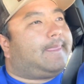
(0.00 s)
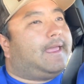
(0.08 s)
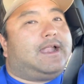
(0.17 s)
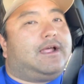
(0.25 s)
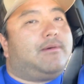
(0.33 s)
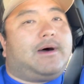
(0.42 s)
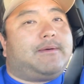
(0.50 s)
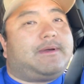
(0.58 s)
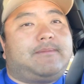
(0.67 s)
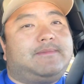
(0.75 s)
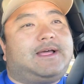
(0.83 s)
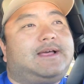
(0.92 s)
And
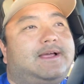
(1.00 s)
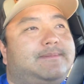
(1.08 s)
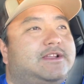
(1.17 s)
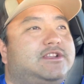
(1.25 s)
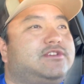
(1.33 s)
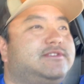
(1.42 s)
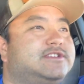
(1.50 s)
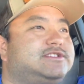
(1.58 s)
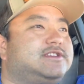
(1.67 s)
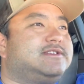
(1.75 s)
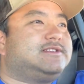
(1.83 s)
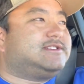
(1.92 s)
I'm not doing this
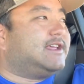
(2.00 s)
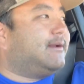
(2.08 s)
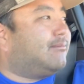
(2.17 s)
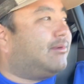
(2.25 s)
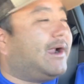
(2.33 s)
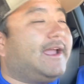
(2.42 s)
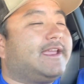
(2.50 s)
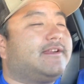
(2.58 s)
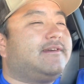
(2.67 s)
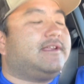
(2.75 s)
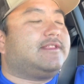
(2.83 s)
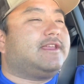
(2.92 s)
to say I'm bragging
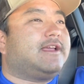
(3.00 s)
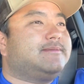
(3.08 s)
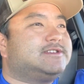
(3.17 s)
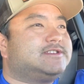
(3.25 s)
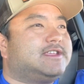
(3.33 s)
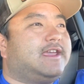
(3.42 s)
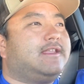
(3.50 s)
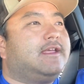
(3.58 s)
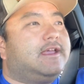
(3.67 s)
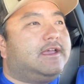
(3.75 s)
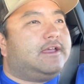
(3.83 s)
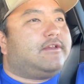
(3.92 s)
or anything. I'm just saying
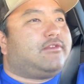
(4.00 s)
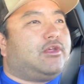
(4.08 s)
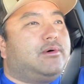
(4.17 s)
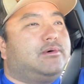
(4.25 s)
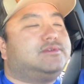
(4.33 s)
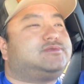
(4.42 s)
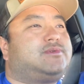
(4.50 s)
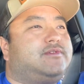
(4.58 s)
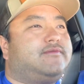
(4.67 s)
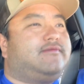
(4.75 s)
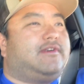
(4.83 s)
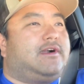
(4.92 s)
those were
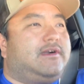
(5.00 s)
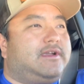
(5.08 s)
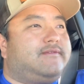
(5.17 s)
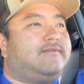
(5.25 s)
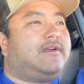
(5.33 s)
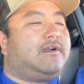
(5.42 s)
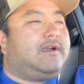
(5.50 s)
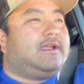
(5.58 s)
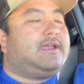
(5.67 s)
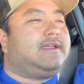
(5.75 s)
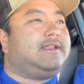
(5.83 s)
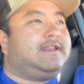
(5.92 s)
very,
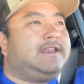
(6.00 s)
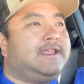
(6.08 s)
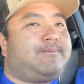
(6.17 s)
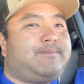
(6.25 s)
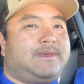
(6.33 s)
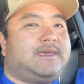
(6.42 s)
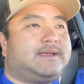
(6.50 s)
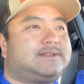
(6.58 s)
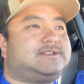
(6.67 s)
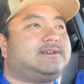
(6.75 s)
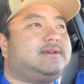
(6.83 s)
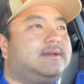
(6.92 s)
very
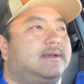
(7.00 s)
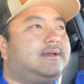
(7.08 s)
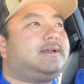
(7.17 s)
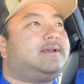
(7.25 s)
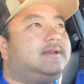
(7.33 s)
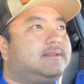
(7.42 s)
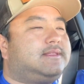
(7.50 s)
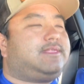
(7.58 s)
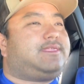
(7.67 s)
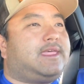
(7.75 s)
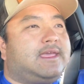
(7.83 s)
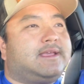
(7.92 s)
nitpicked
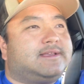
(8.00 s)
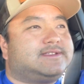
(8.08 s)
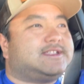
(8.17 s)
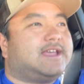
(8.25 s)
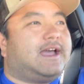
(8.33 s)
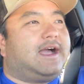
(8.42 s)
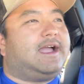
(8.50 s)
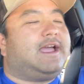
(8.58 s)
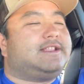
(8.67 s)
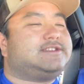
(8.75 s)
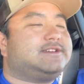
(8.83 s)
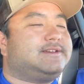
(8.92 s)
things that I
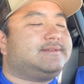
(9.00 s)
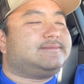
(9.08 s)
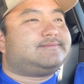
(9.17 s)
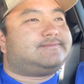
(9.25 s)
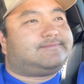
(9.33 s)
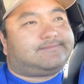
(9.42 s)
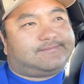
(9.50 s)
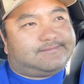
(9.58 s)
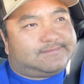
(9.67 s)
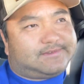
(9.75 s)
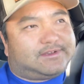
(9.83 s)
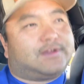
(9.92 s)
had to
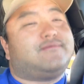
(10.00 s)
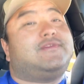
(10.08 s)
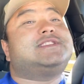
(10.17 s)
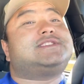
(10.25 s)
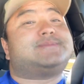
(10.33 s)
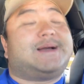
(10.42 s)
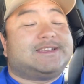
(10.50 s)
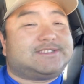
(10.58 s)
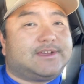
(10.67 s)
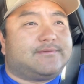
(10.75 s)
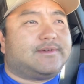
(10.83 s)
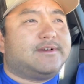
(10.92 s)
convince
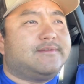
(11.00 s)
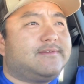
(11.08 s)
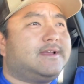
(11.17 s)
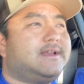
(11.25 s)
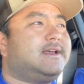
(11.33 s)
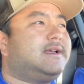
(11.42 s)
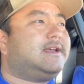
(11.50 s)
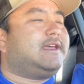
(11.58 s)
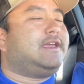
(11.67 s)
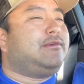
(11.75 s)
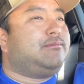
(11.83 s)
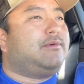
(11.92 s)
myself
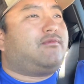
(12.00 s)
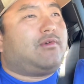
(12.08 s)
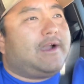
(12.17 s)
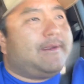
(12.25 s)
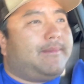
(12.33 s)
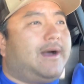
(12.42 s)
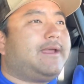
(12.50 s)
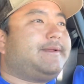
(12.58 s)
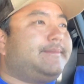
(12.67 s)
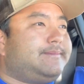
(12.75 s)
of before I bought it.